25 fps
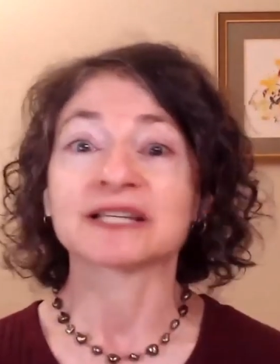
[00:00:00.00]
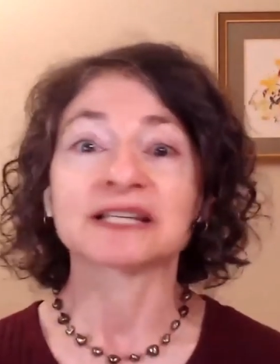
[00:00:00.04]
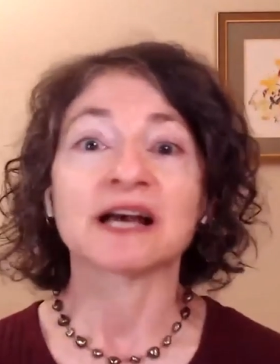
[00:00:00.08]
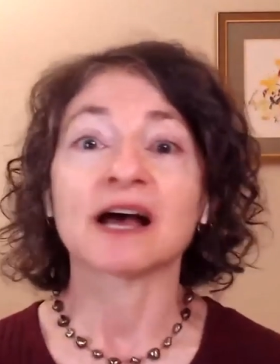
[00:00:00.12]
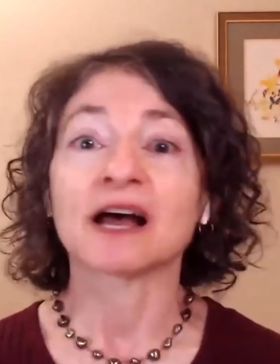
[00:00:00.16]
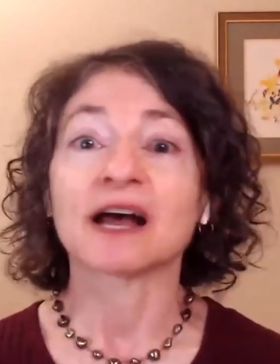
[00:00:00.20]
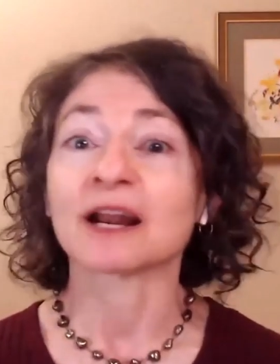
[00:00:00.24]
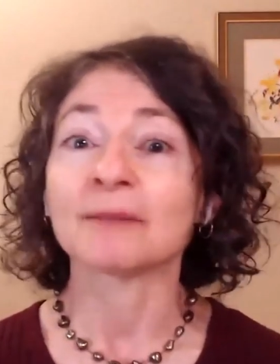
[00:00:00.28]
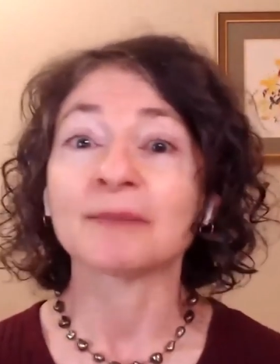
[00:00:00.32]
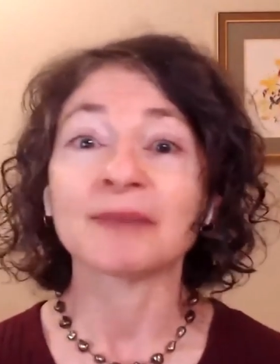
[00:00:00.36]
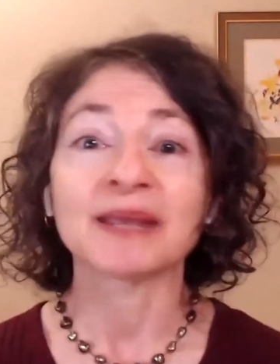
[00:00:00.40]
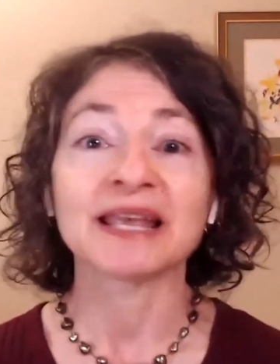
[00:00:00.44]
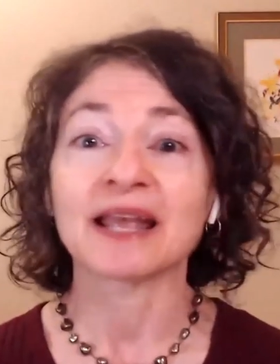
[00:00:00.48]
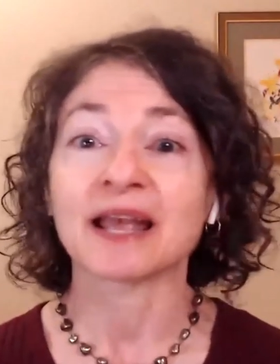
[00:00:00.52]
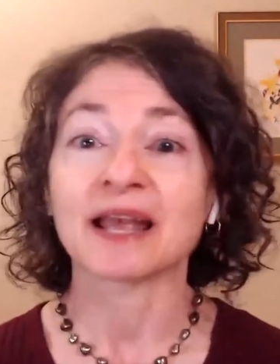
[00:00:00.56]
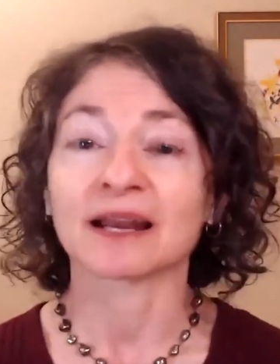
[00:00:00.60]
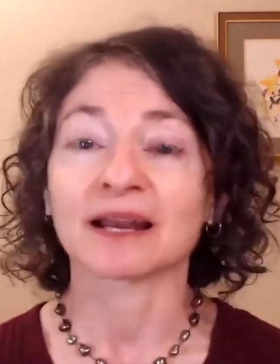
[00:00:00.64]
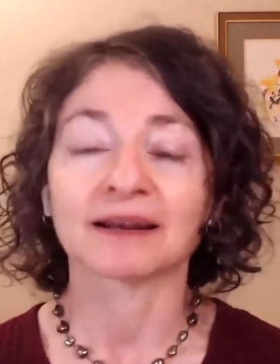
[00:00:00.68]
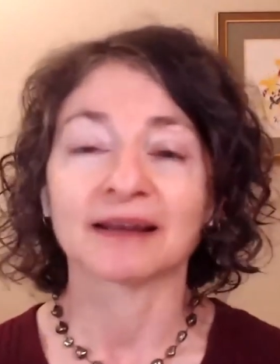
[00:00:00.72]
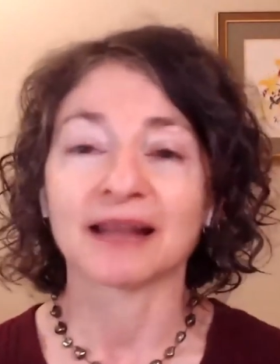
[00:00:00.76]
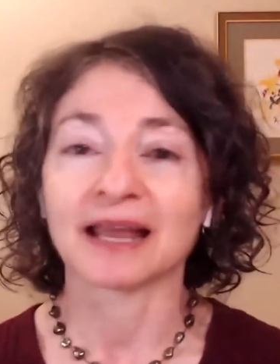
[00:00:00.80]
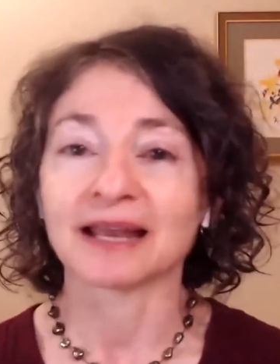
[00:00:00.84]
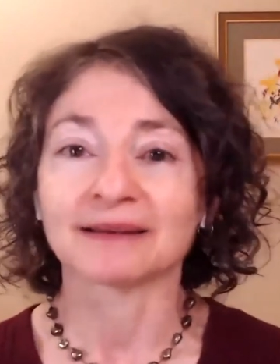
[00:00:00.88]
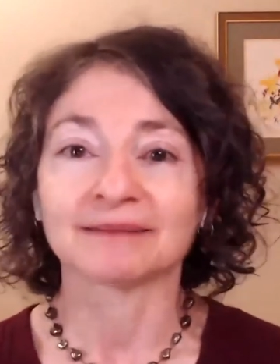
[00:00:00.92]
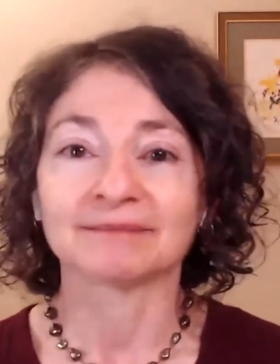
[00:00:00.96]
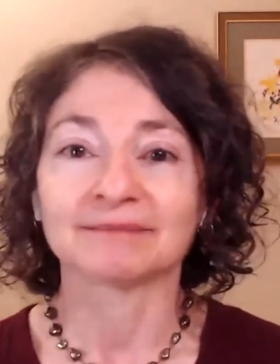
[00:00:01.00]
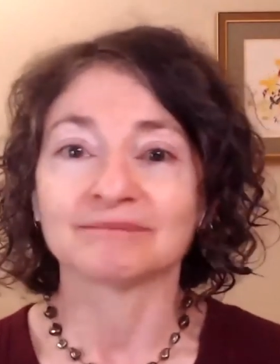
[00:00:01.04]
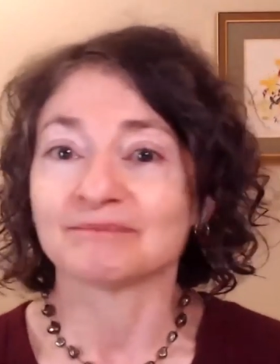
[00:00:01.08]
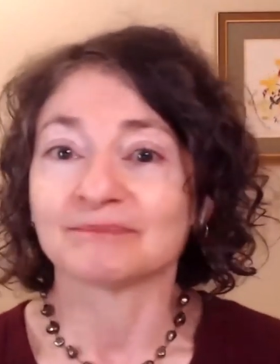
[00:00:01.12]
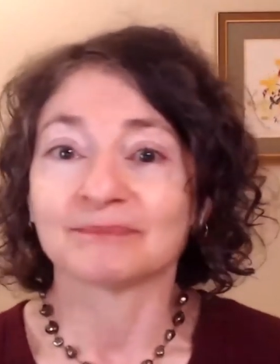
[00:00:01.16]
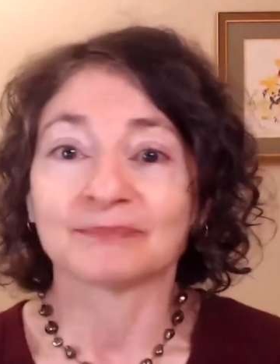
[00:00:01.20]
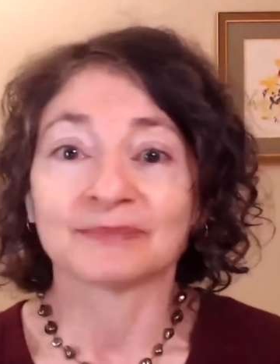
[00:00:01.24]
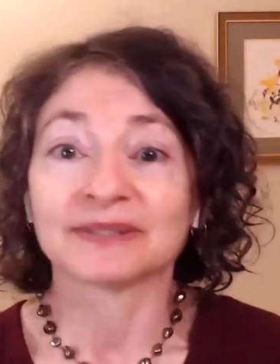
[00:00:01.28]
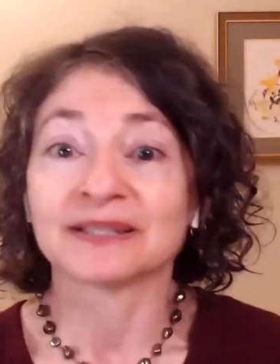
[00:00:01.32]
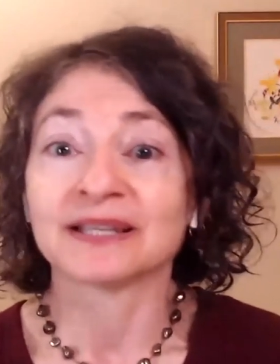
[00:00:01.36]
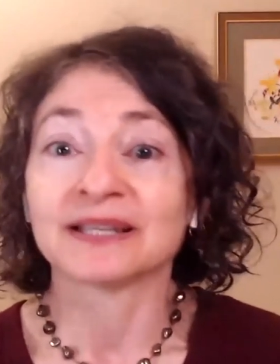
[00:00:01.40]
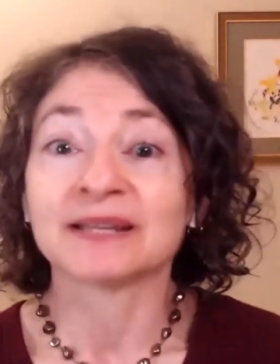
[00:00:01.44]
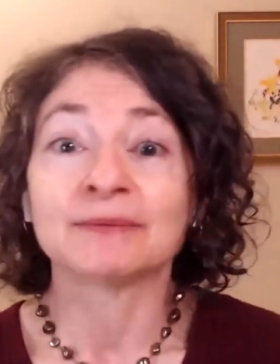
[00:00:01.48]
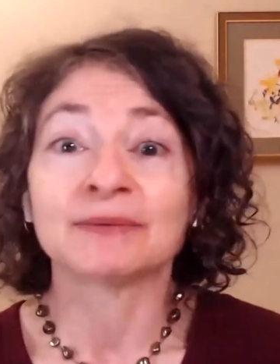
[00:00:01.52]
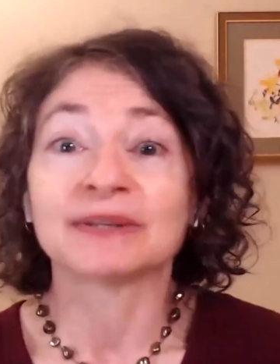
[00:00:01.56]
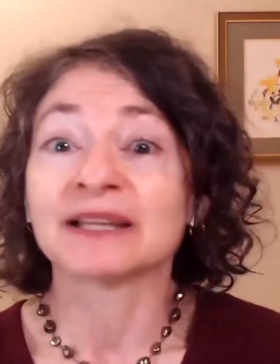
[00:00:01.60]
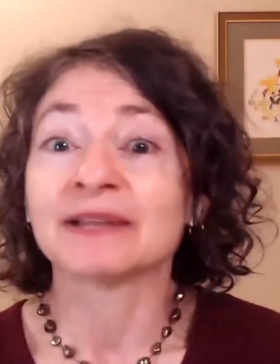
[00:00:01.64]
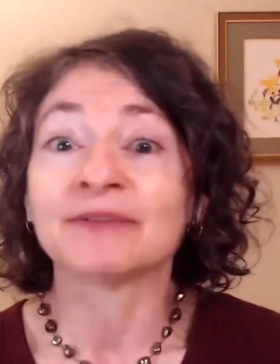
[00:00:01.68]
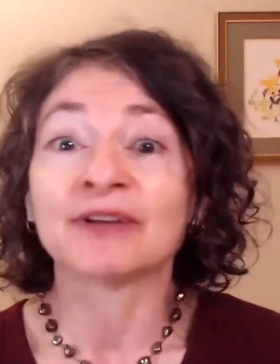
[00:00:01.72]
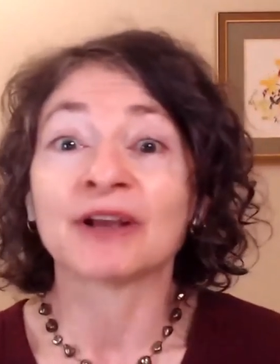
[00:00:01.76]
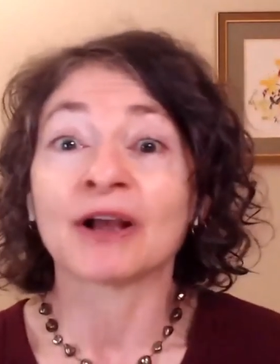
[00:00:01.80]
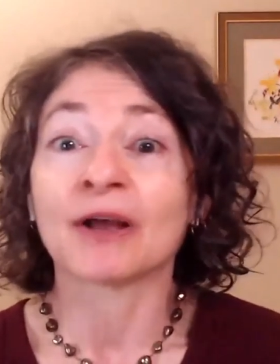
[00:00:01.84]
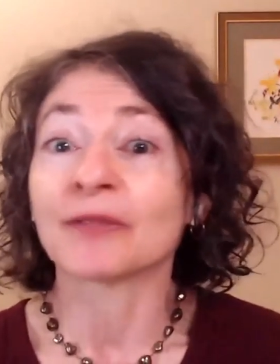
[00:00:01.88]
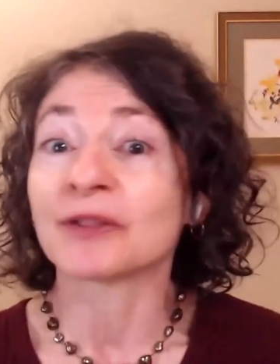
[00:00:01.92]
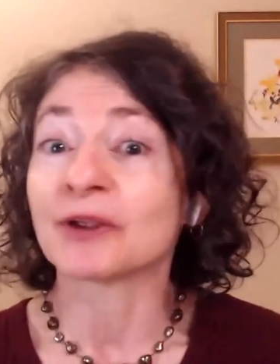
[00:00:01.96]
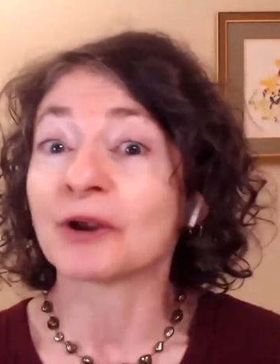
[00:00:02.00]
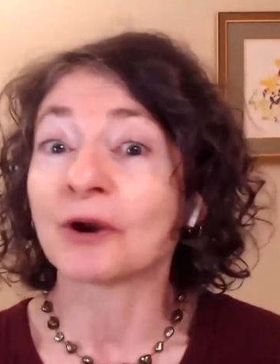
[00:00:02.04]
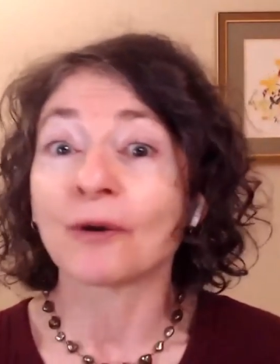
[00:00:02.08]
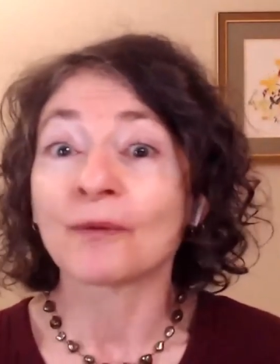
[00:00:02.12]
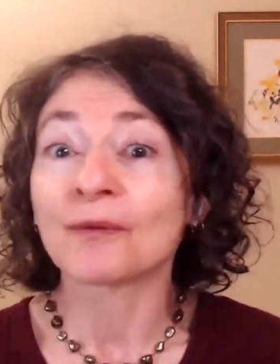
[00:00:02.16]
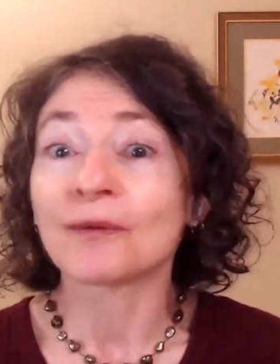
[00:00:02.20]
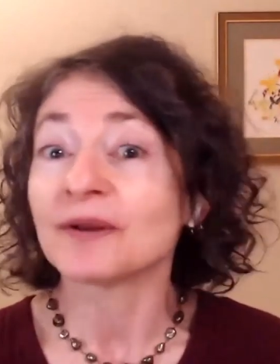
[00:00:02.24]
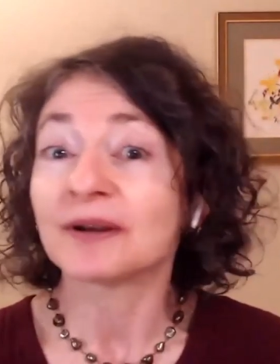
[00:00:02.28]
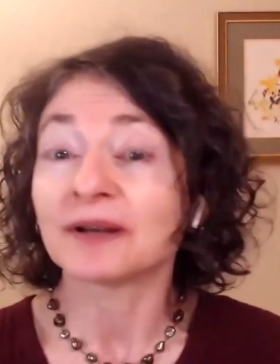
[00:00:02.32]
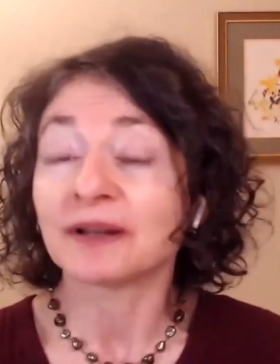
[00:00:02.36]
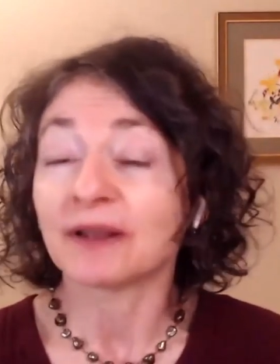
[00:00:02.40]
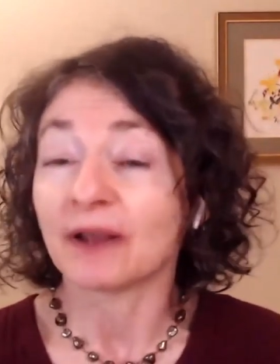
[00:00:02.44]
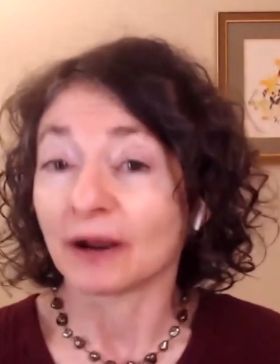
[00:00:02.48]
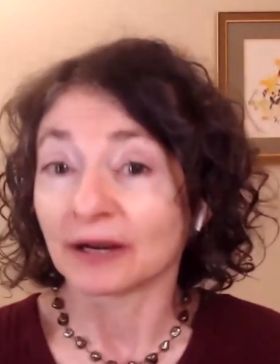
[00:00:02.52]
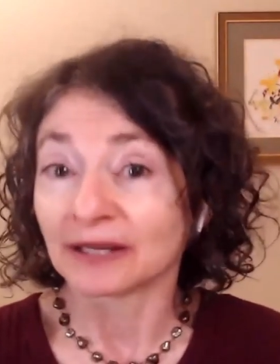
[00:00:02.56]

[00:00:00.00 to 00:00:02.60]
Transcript: autonomy and and li- living on the own